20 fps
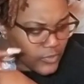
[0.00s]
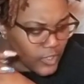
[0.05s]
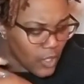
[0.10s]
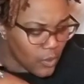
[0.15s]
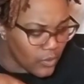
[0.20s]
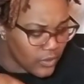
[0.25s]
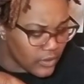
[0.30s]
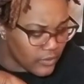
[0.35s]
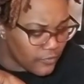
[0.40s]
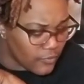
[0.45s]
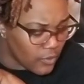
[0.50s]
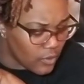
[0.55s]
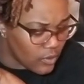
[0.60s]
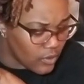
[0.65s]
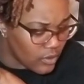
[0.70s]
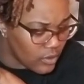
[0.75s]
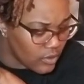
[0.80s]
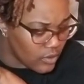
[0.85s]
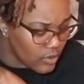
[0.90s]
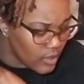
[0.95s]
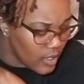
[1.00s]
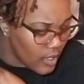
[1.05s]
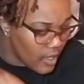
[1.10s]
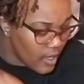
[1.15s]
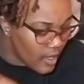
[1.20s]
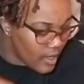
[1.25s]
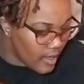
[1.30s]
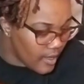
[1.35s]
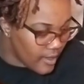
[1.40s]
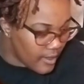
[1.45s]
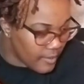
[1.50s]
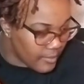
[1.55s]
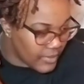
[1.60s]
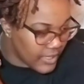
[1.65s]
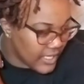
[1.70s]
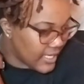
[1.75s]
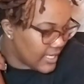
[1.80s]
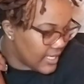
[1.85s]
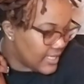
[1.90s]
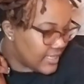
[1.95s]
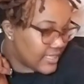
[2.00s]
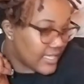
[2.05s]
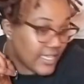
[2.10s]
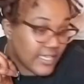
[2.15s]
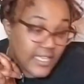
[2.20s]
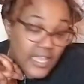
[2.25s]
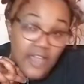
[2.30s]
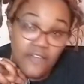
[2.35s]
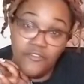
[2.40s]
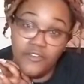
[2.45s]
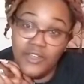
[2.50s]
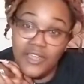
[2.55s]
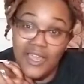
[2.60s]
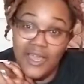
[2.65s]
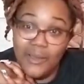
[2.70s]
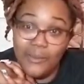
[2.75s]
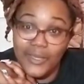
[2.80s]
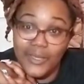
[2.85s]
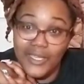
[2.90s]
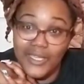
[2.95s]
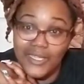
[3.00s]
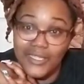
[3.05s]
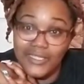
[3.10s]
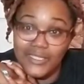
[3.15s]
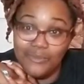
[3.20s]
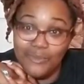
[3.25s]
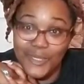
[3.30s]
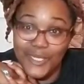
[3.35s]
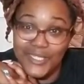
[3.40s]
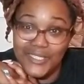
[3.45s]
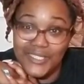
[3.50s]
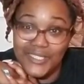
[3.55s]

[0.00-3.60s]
with the foil. Um, but again, thank y'all for coming, spending